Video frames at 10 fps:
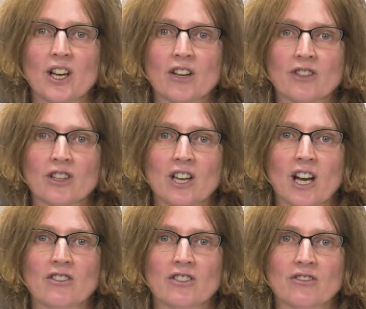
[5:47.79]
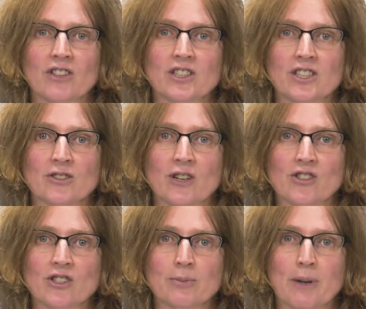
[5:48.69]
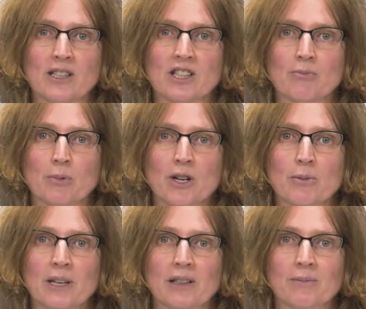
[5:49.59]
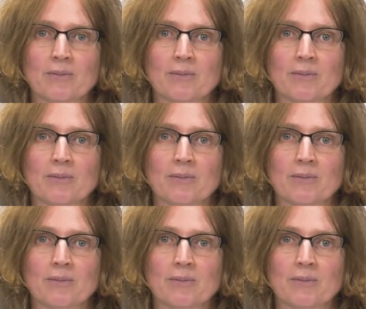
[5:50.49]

of concurrent versus retrospective probing?